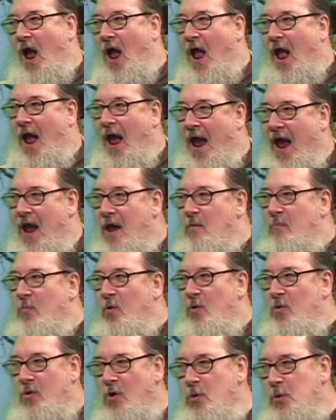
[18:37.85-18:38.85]
That's and true.
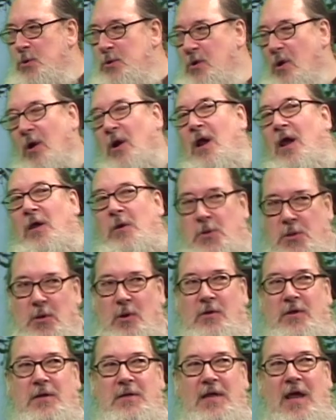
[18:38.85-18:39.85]
producer,
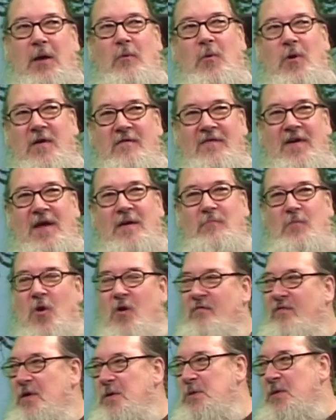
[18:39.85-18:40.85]
so that they would have had
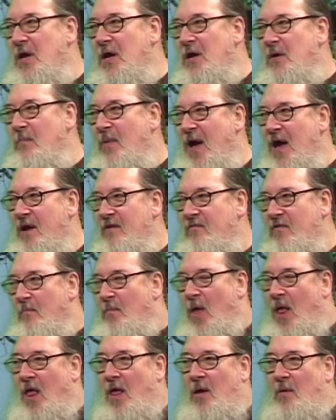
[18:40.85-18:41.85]
movies done about
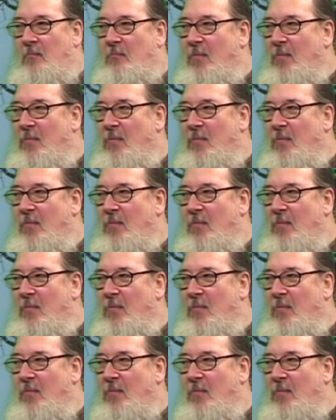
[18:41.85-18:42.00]
them.